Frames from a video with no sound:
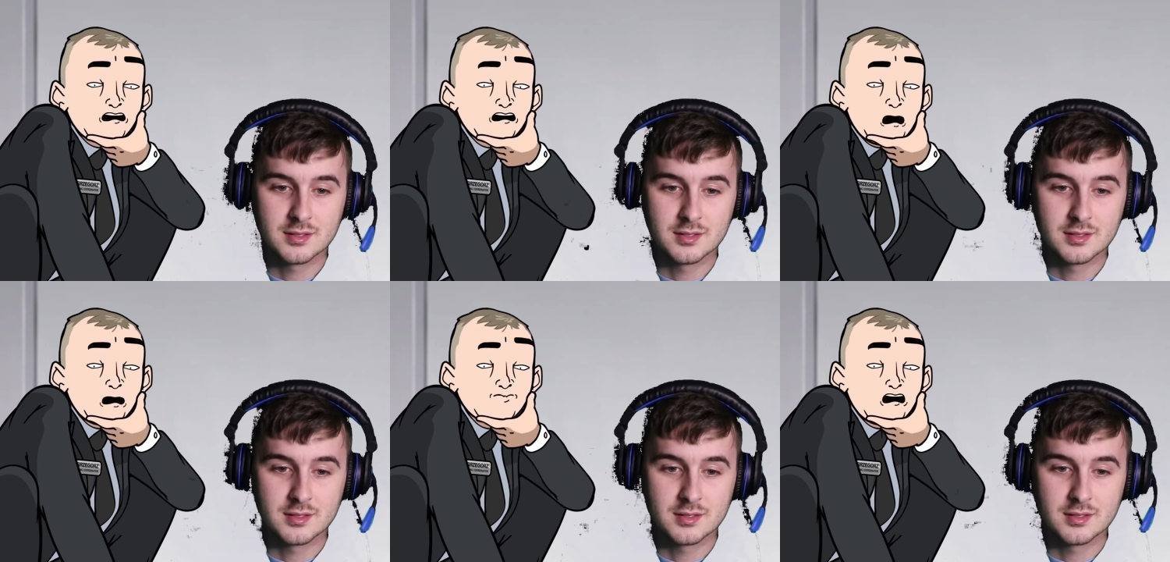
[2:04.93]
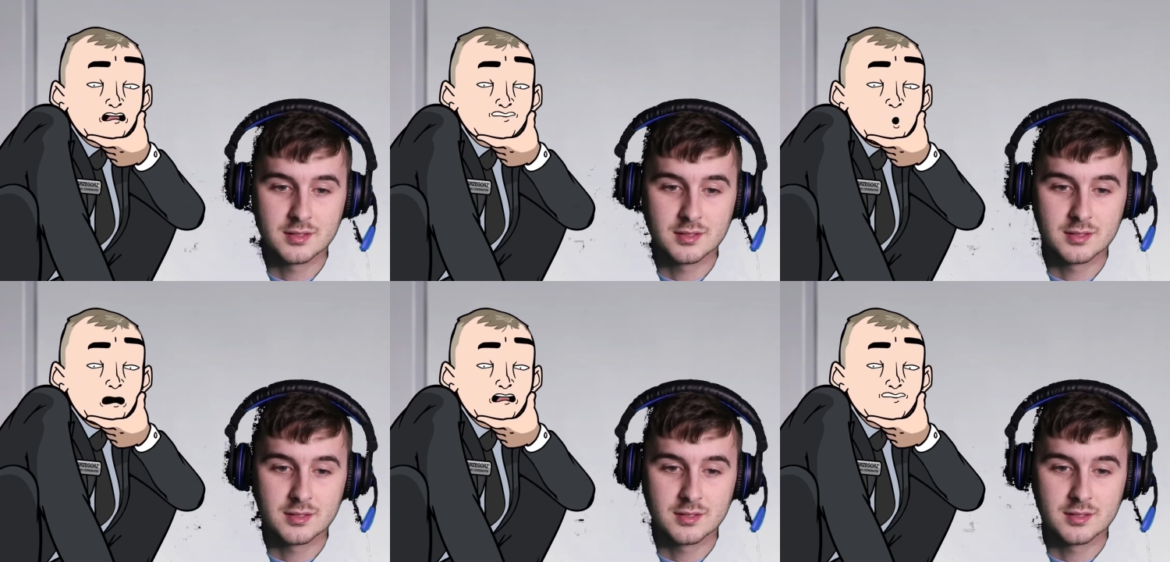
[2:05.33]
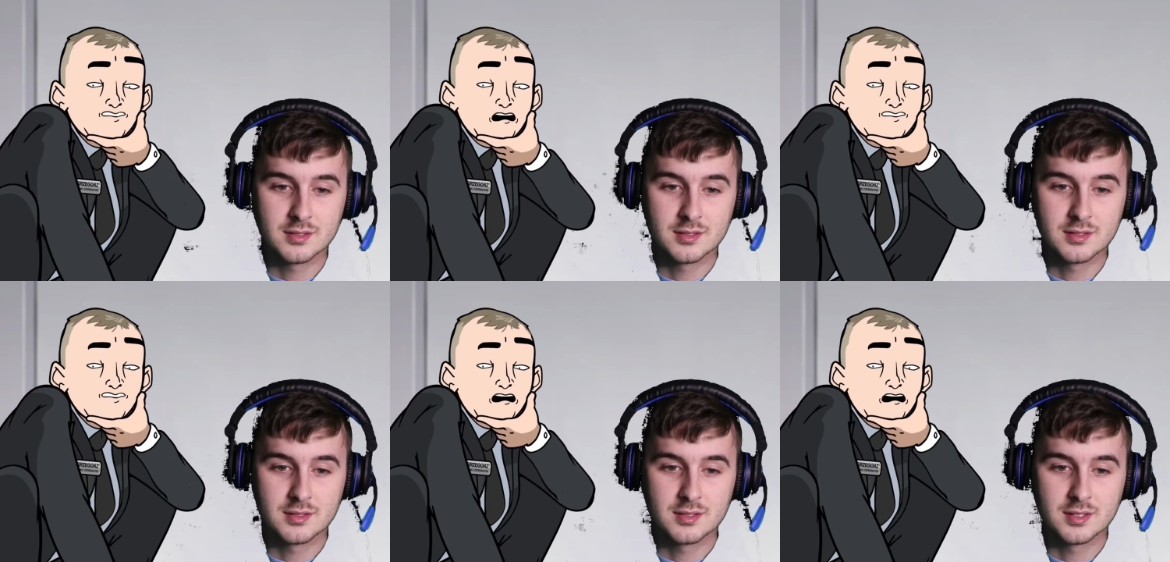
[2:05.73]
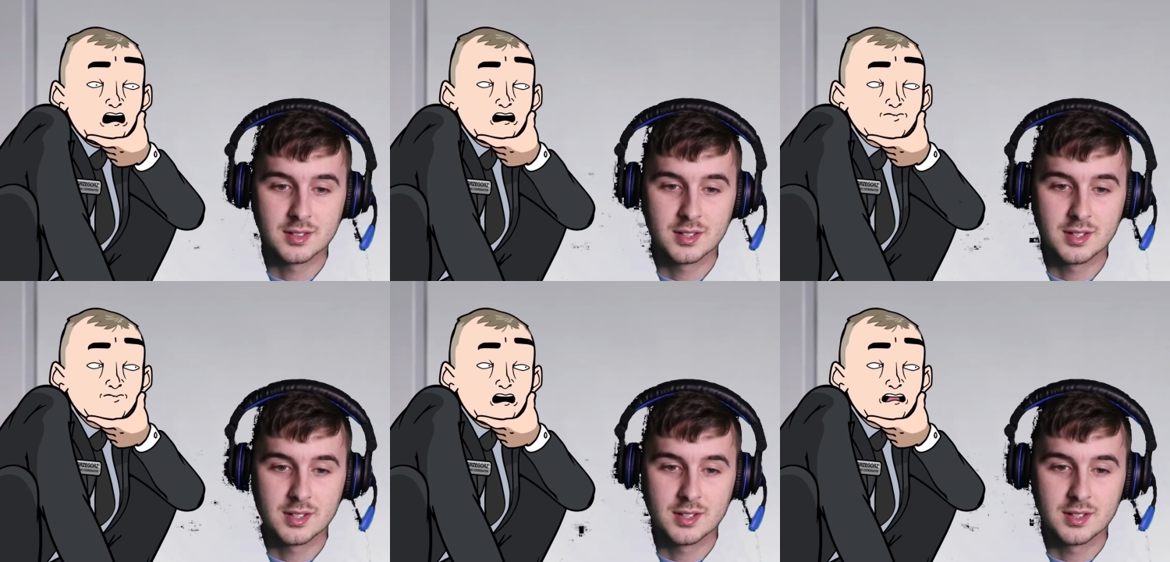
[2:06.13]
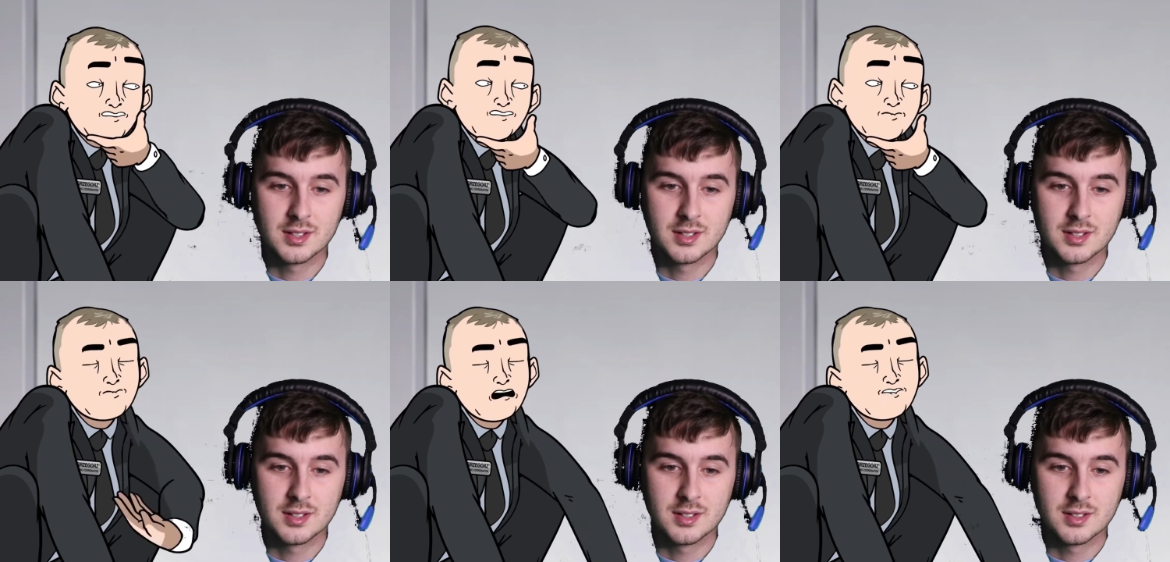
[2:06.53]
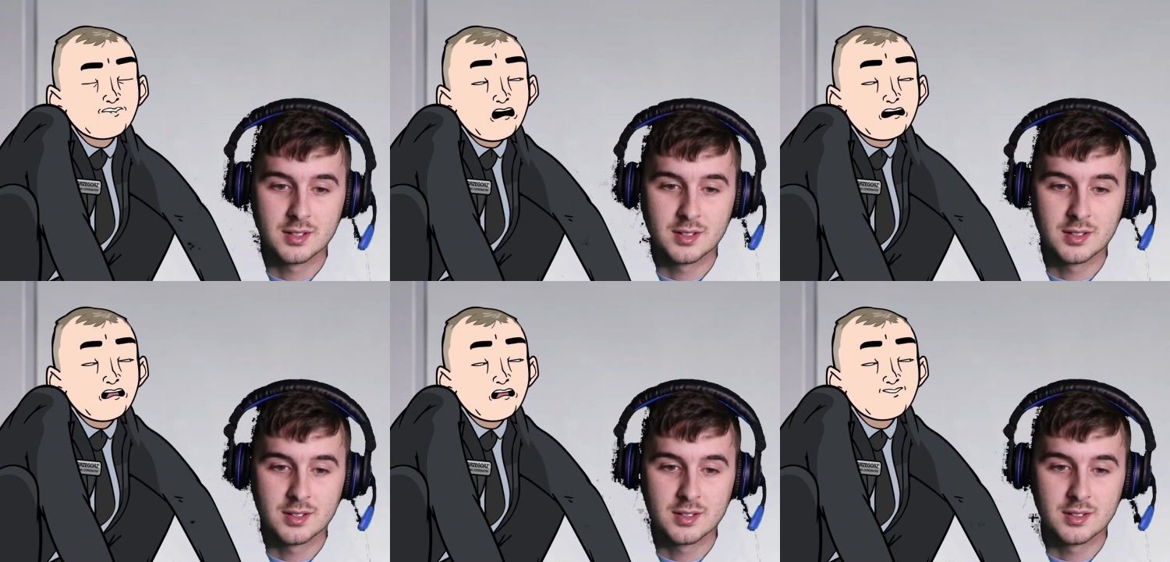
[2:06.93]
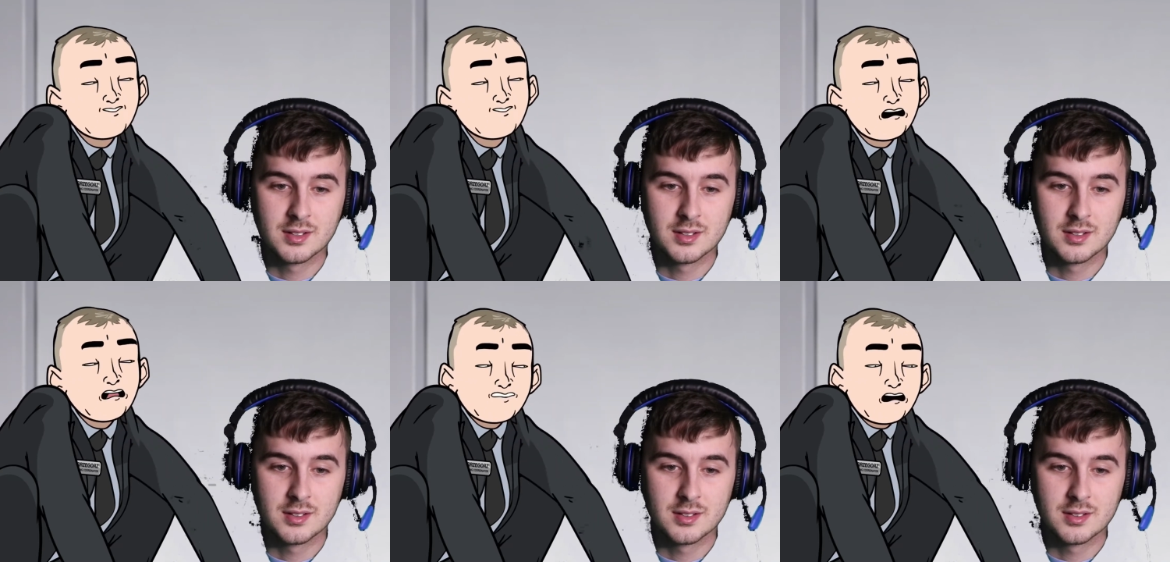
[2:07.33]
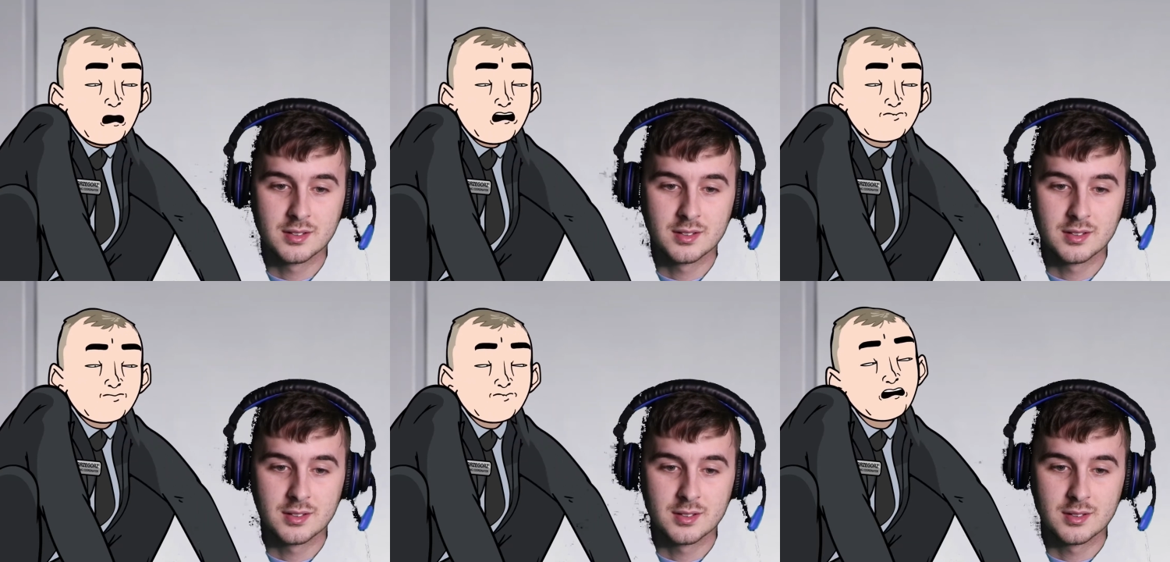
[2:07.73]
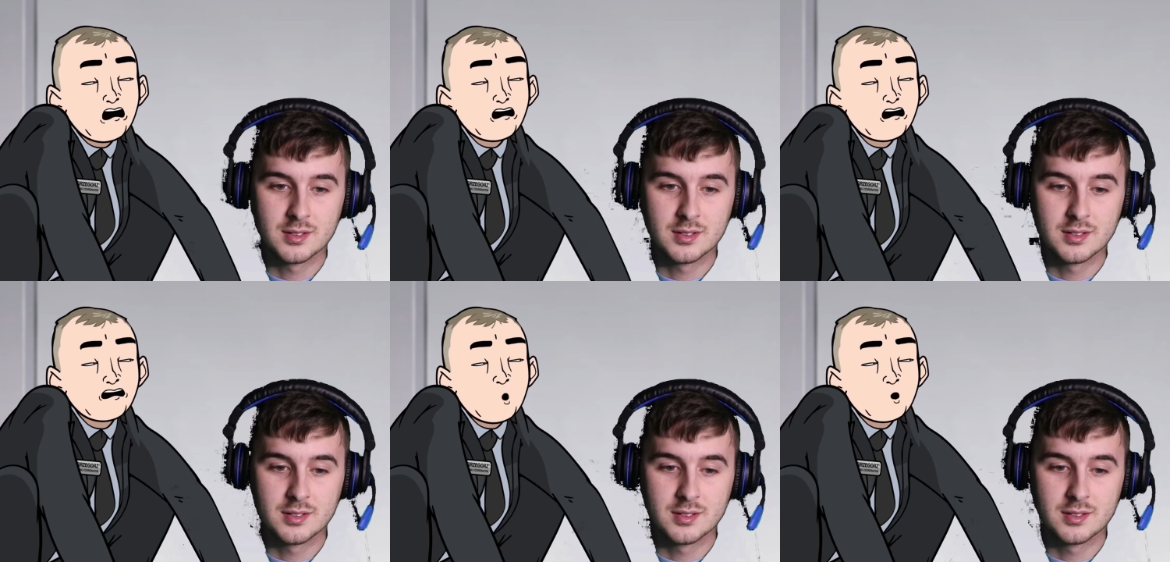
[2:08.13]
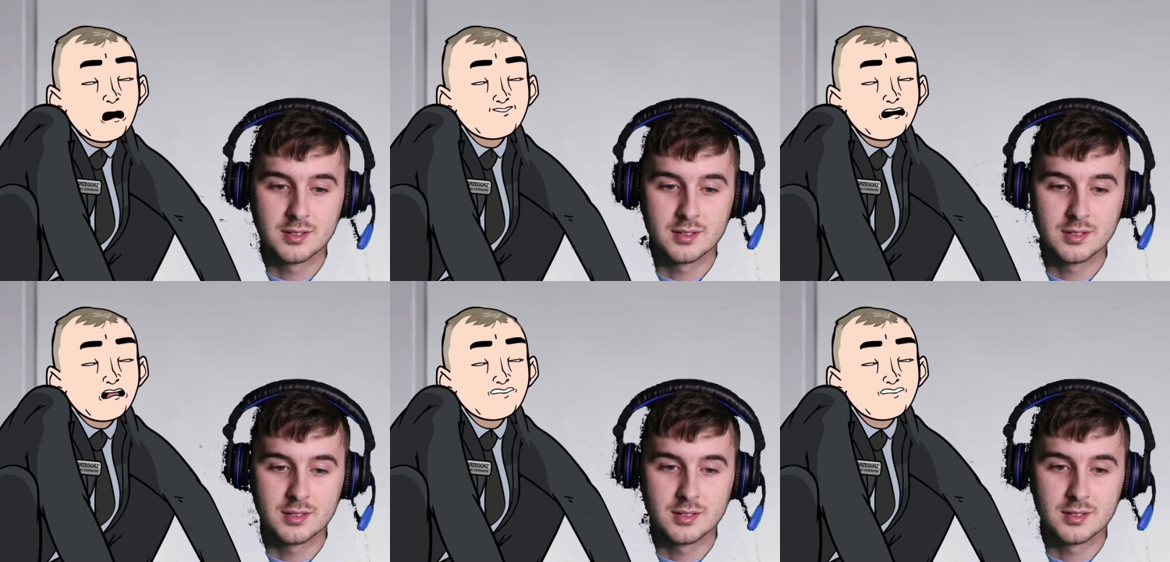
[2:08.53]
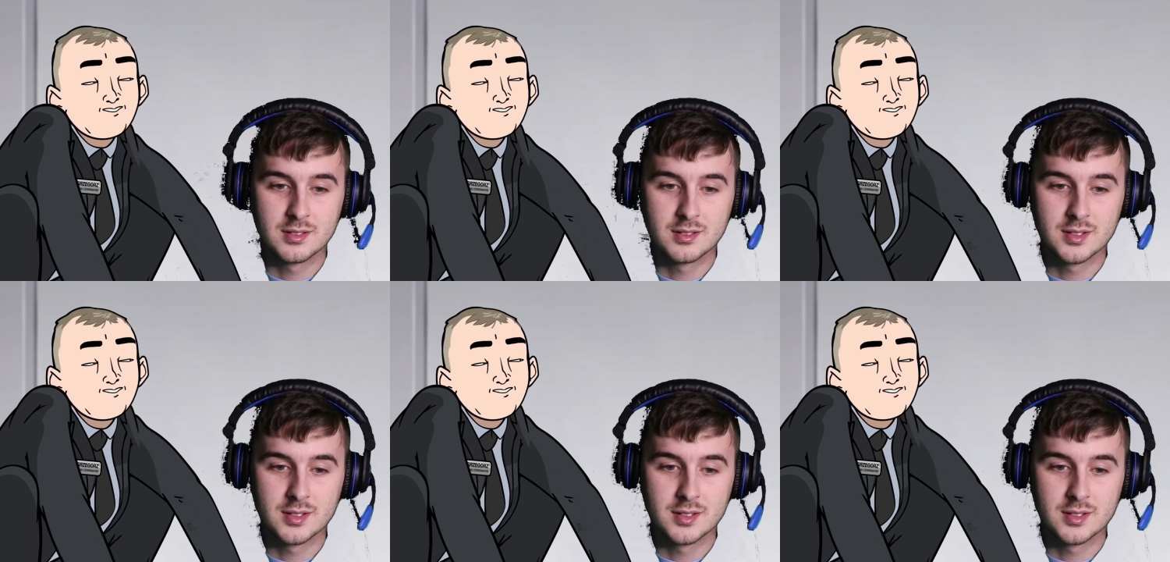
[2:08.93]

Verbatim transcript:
Speaker 1: gamers will think game is perfect and keep pre-orders.